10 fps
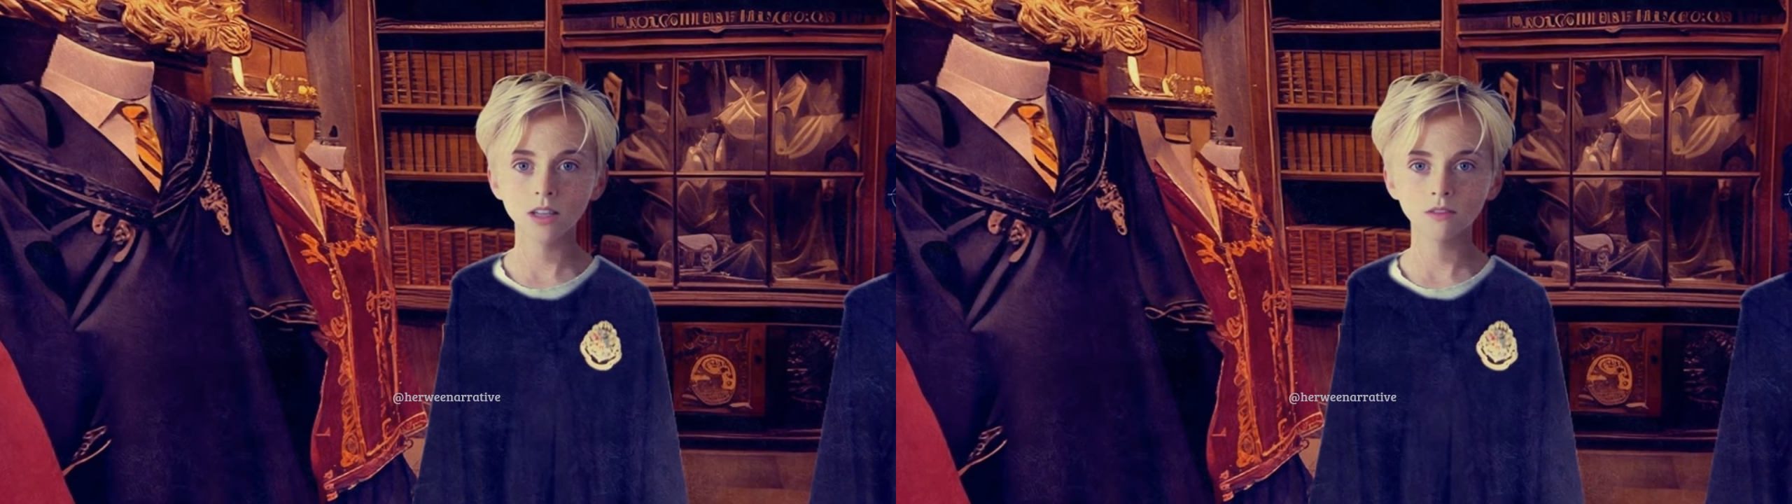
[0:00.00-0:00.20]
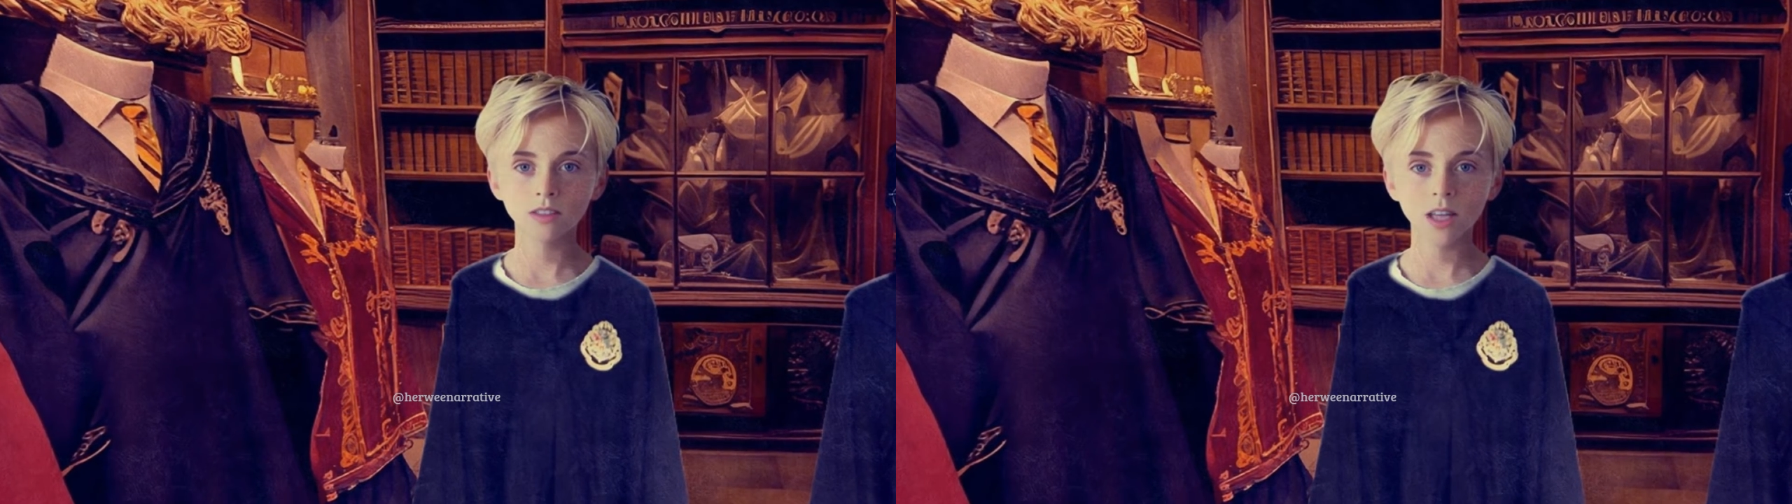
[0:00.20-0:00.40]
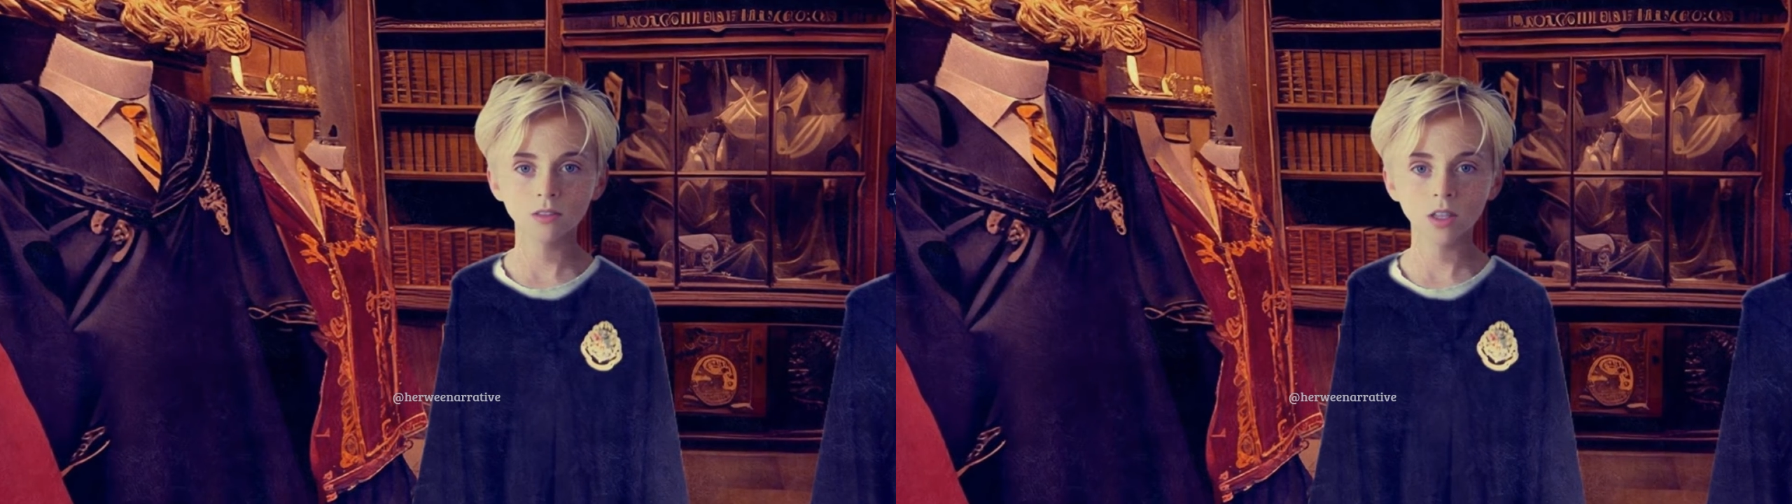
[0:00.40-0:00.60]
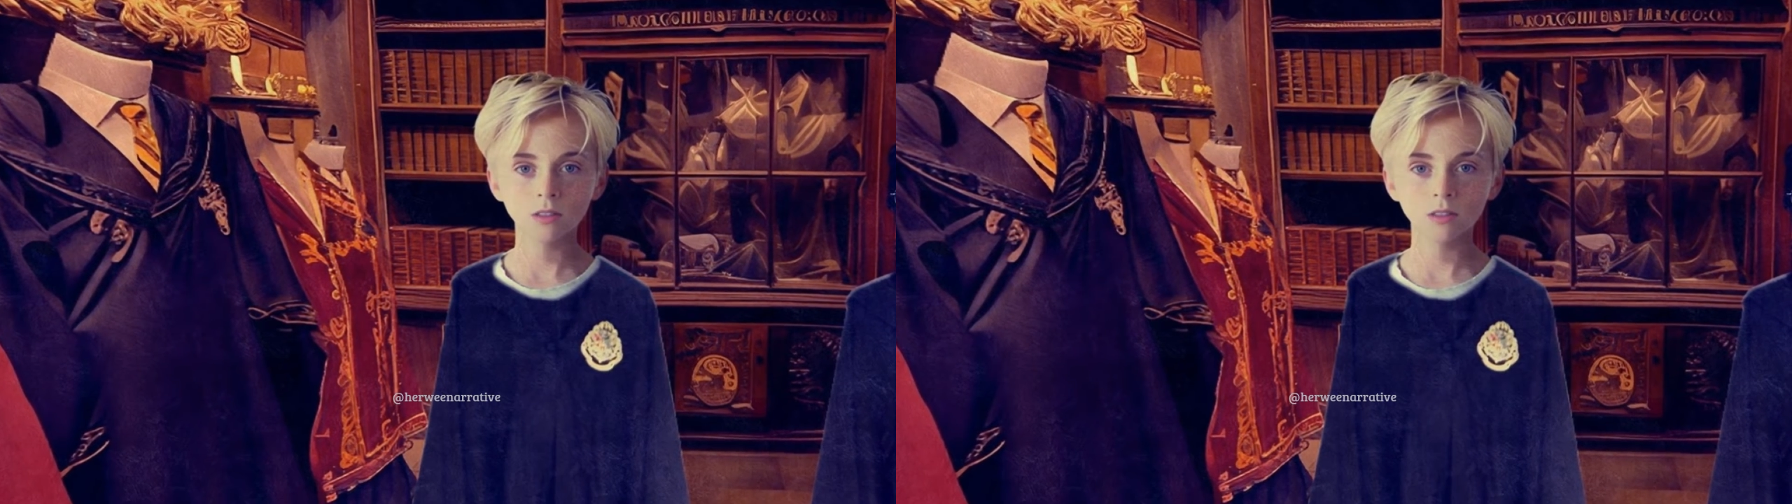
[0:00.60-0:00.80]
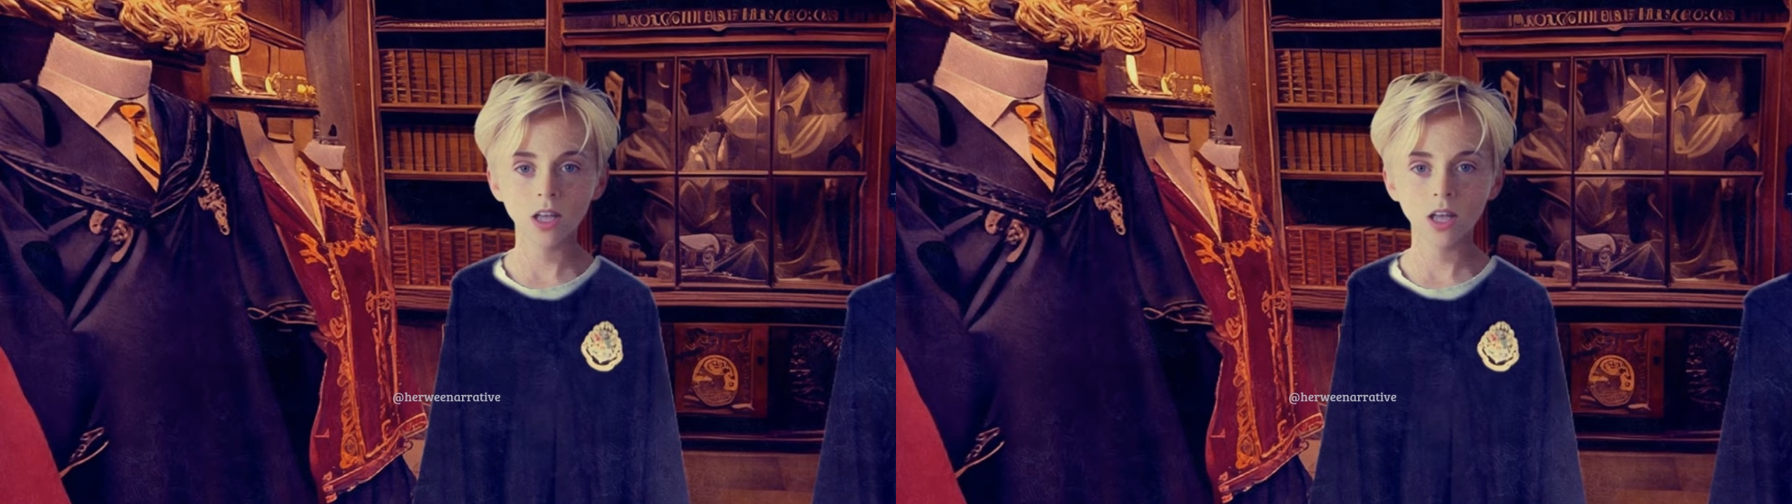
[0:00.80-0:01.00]
They've never been
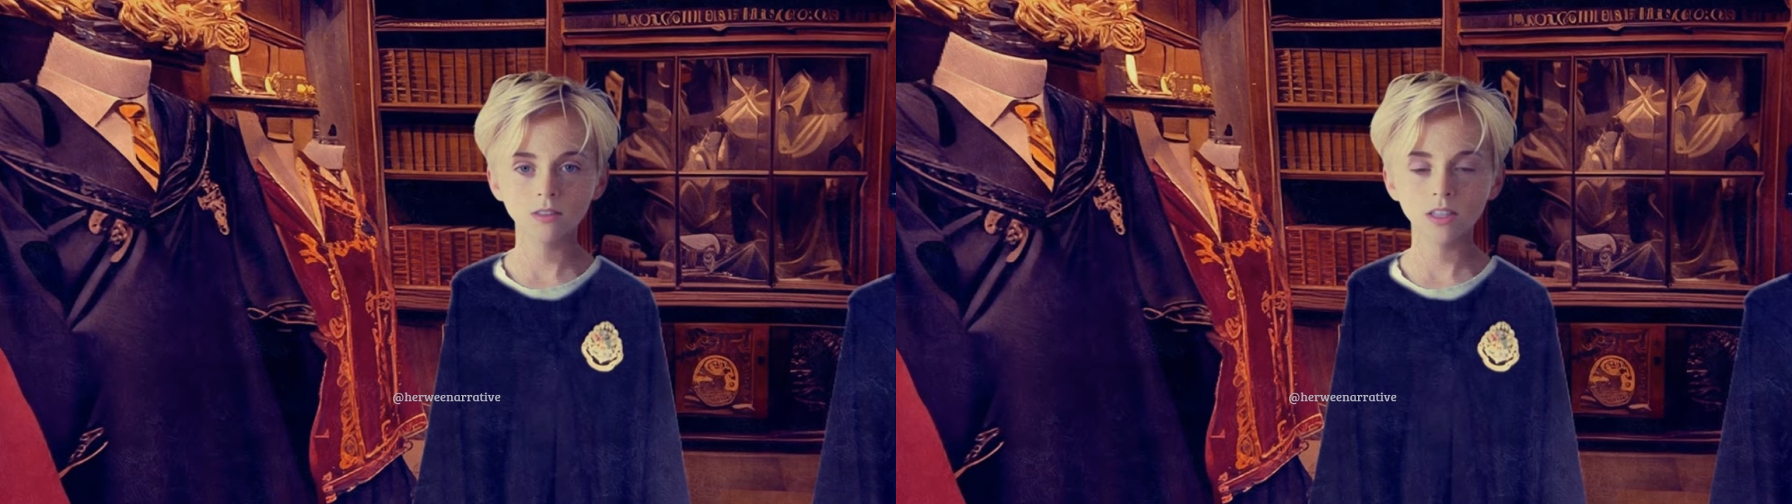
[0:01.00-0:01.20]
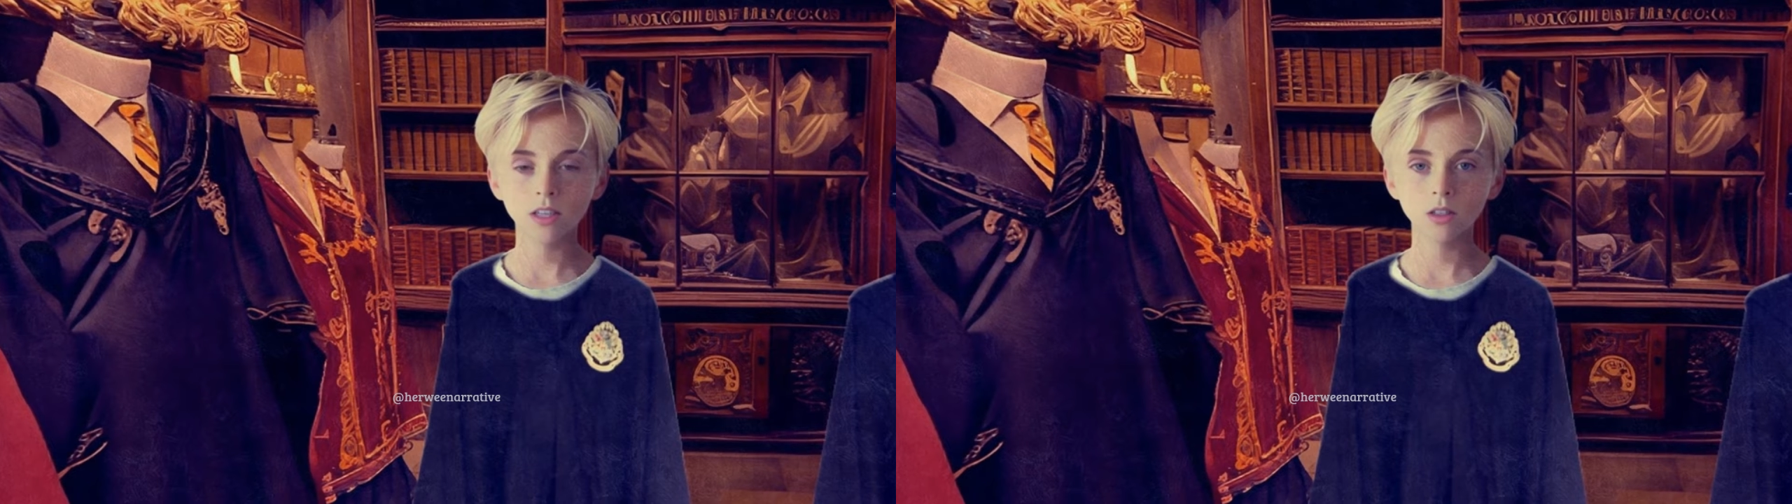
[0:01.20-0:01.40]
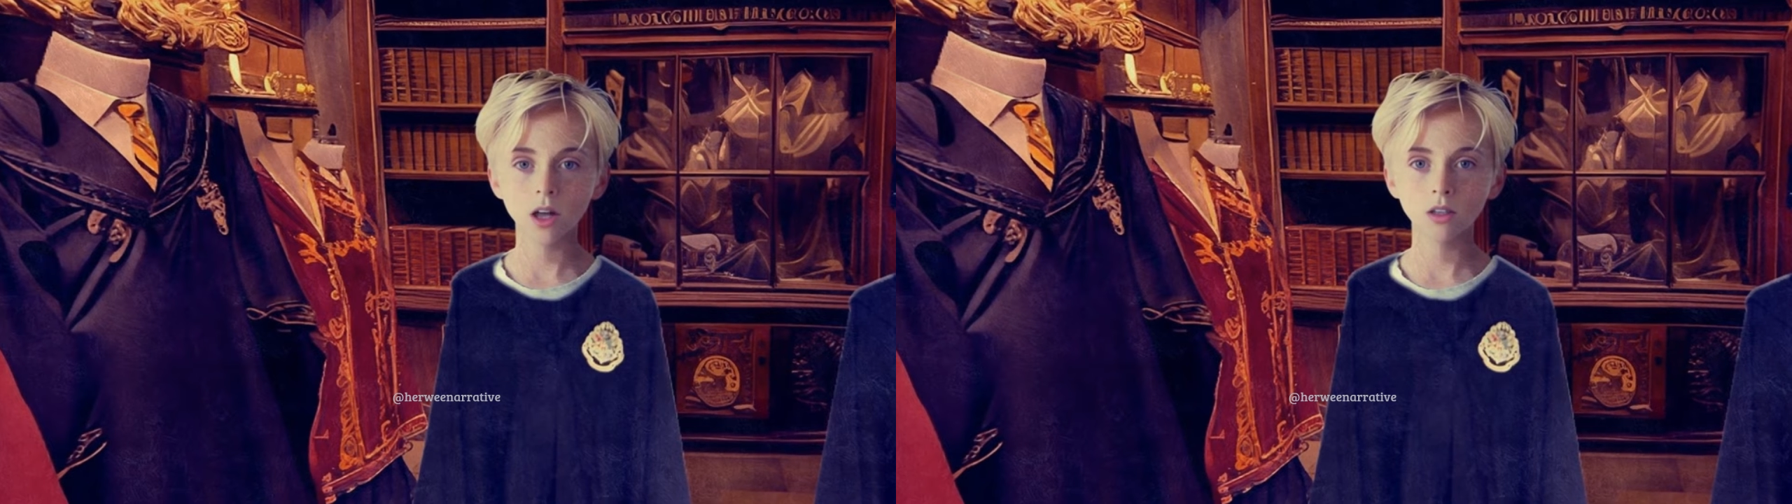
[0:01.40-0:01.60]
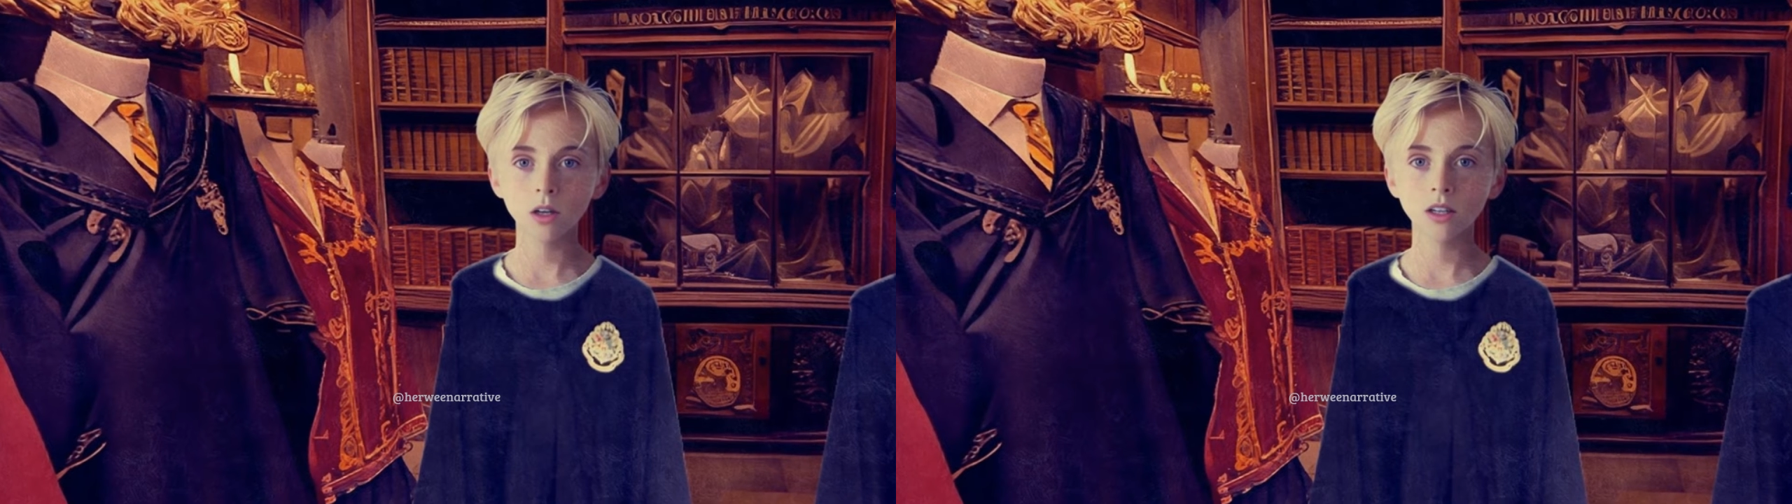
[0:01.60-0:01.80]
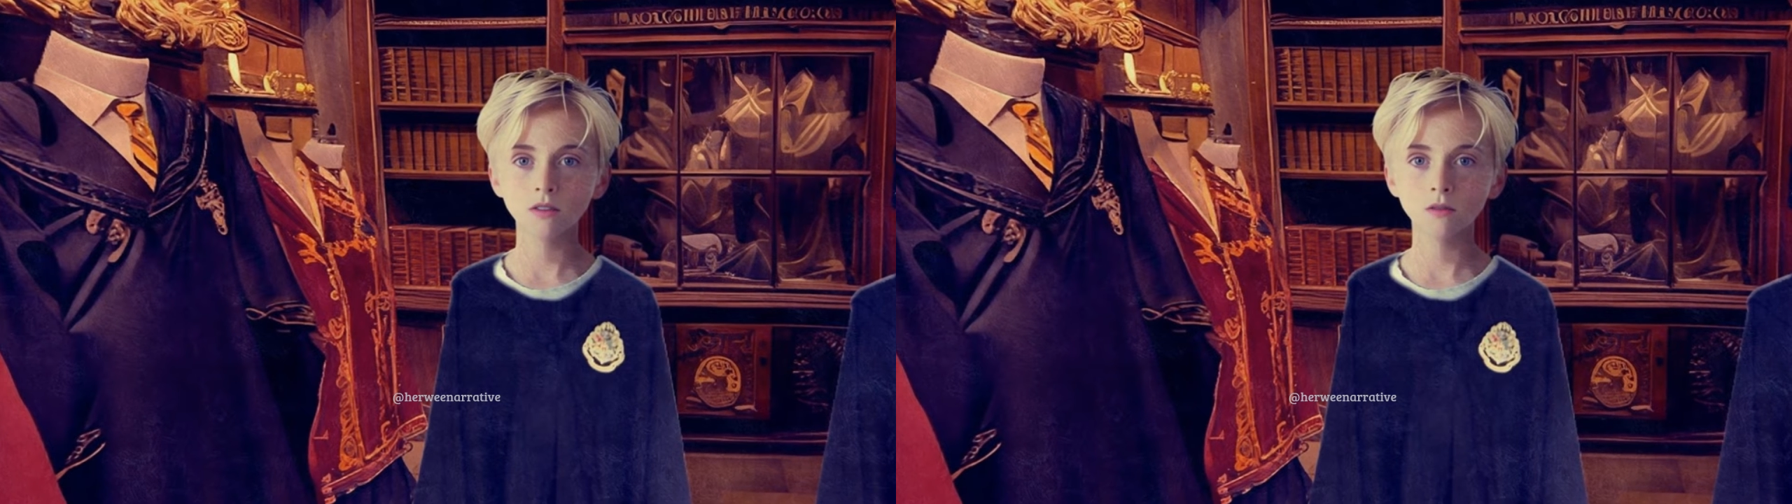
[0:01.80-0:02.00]
brought up to know our
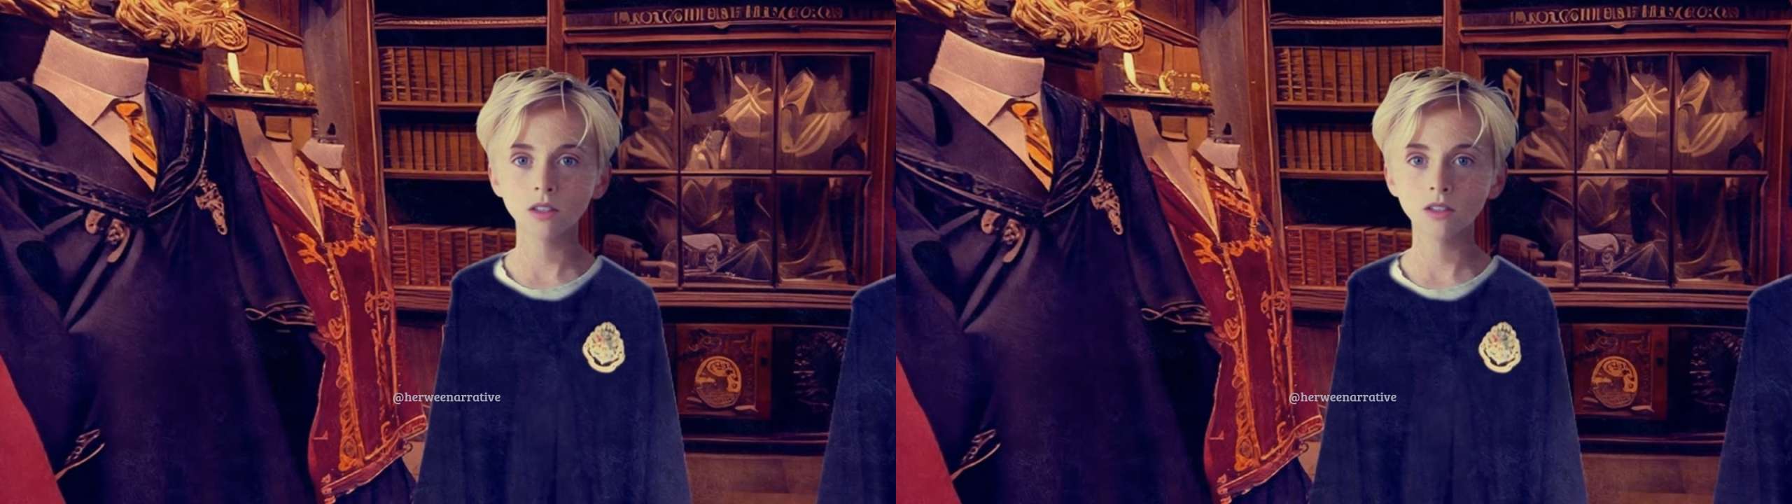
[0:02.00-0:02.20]
ways.